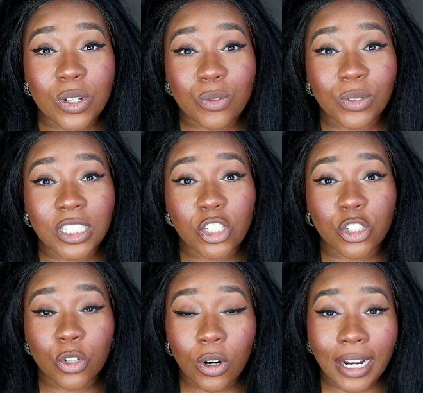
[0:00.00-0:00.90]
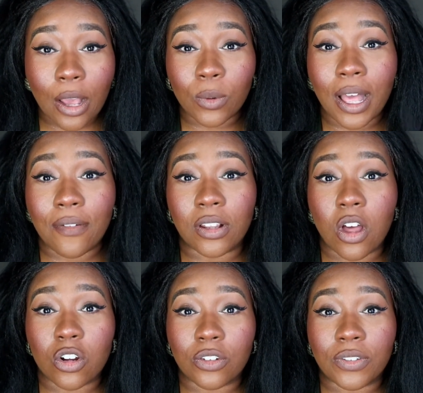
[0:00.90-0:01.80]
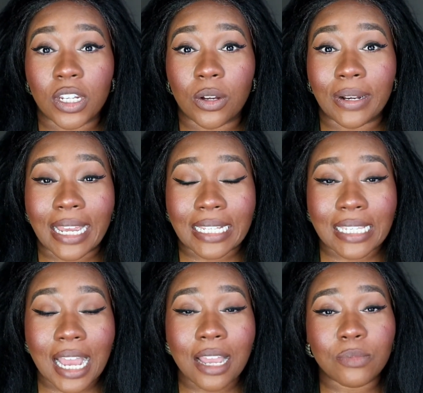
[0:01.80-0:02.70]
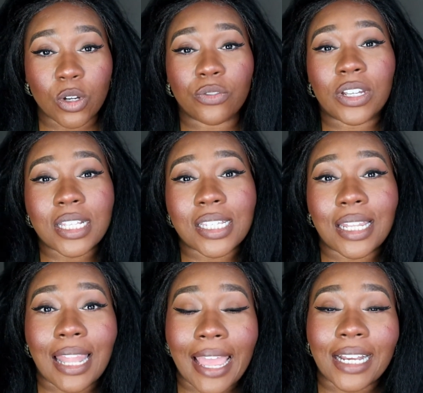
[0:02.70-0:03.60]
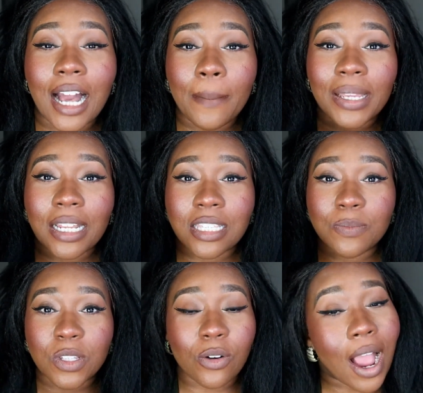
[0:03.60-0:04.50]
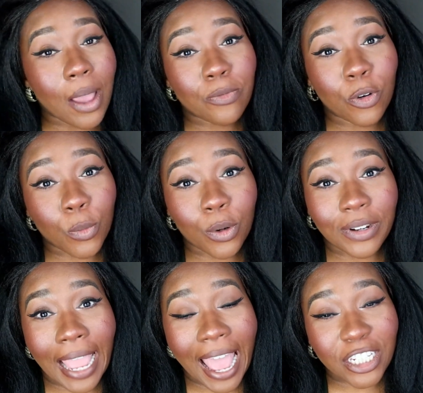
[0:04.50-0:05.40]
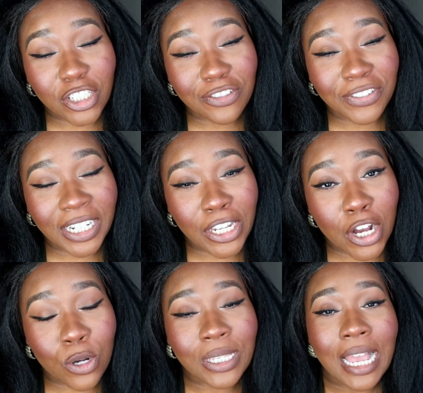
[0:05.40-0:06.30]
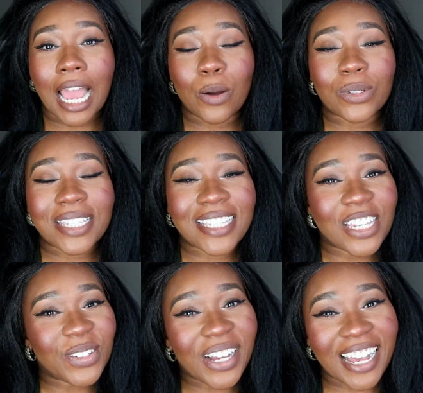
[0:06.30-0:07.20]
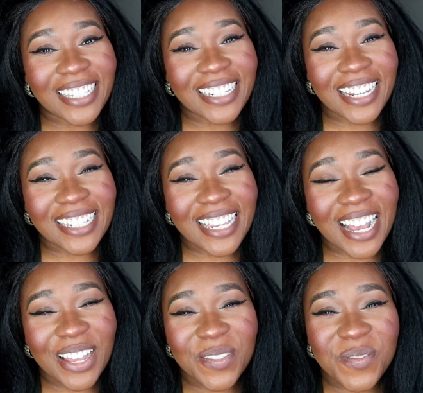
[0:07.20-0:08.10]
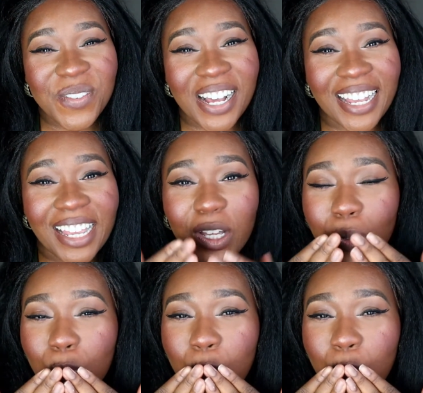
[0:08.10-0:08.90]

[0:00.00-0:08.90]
was really short. I will have a longer video next time. Don't forget to like, comment, and subscribe for more reaction videos. I will see you guys next time. Bye.